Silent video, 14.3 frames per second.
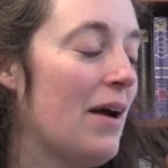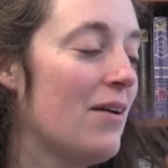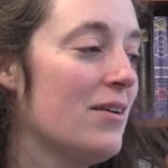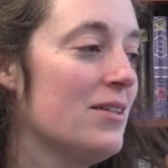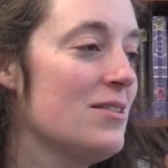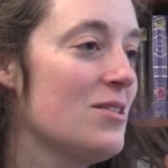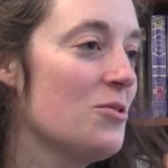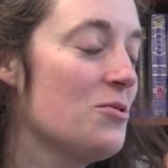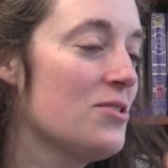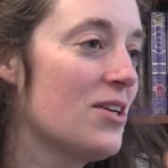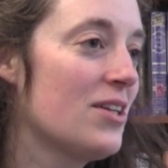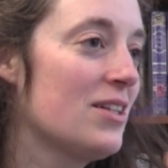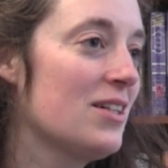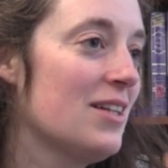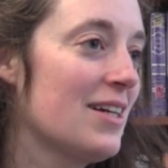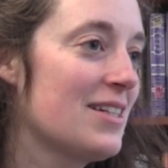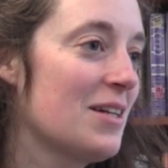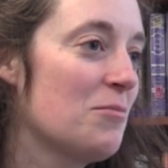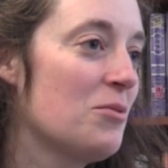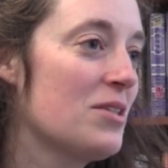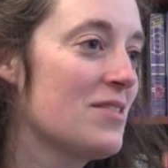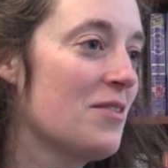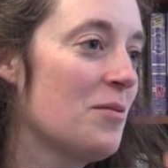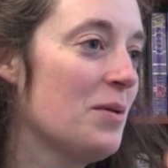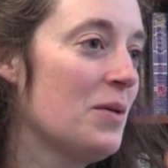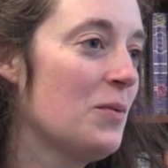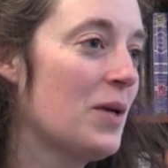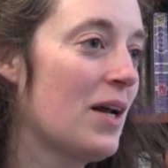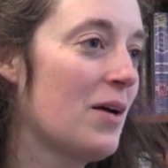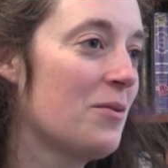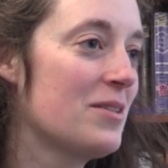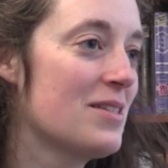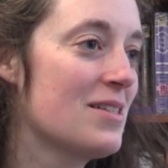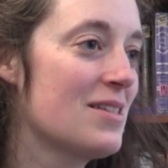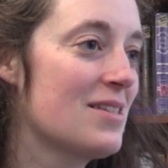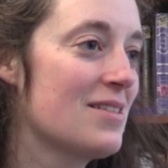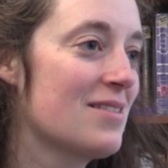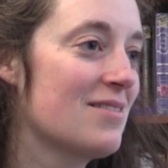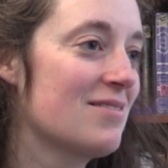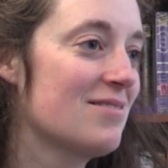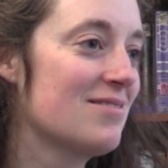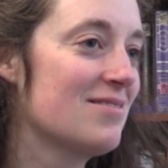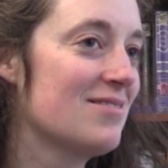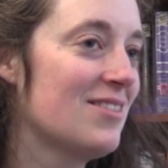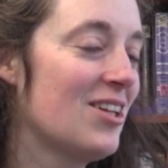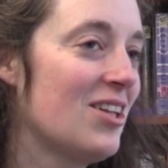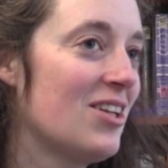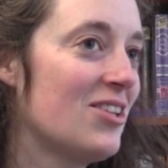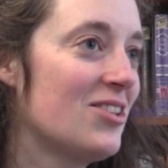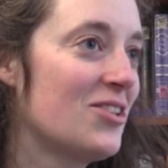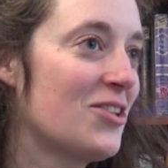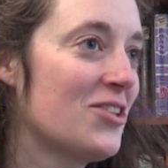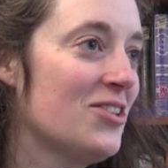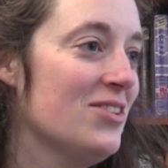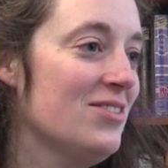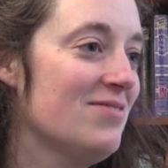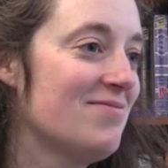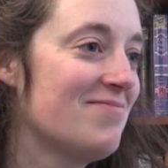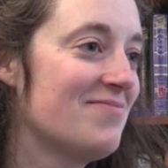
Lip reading: parents who started collecting books for me when I was a little girl.